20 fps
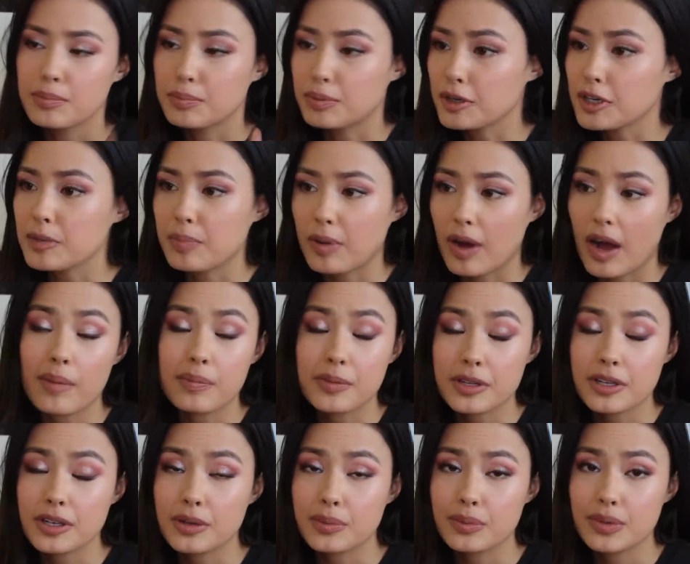pretty
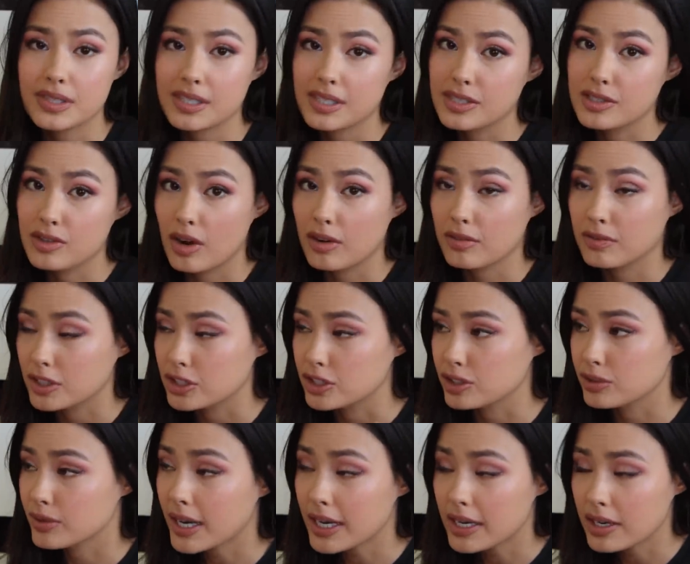popular with his
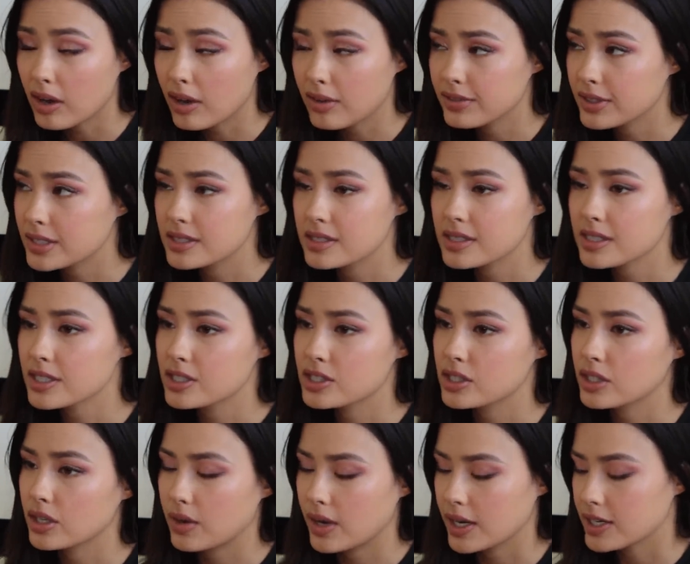nonfiction writing, obviously,
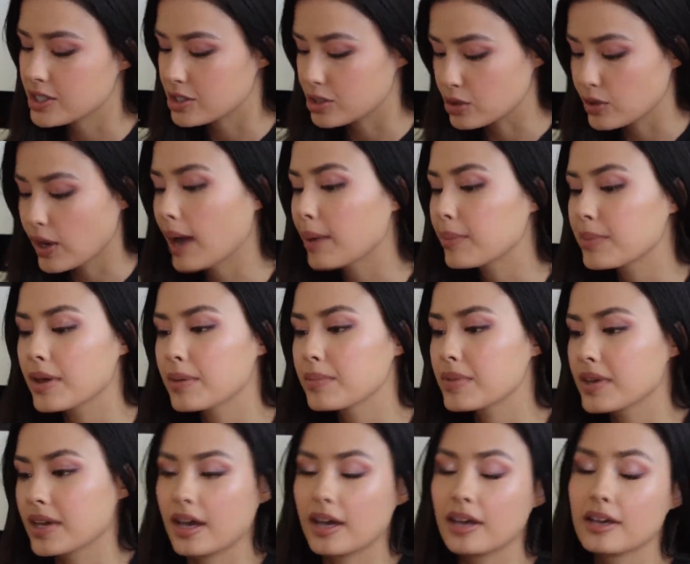so I just grabbed them
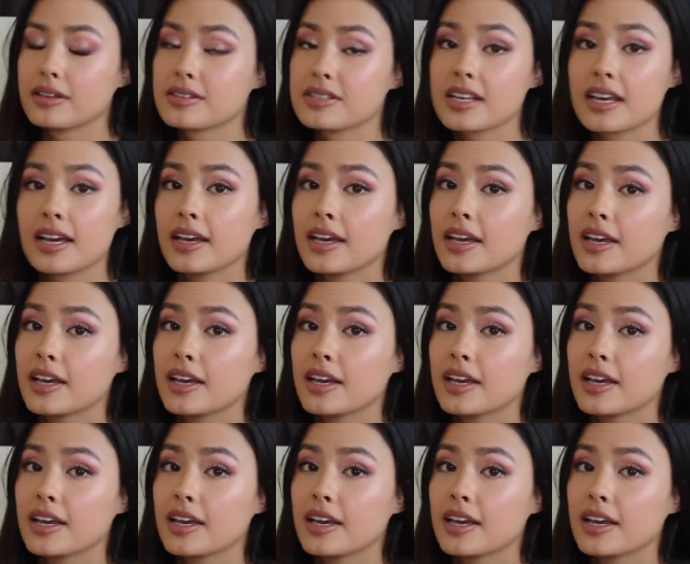because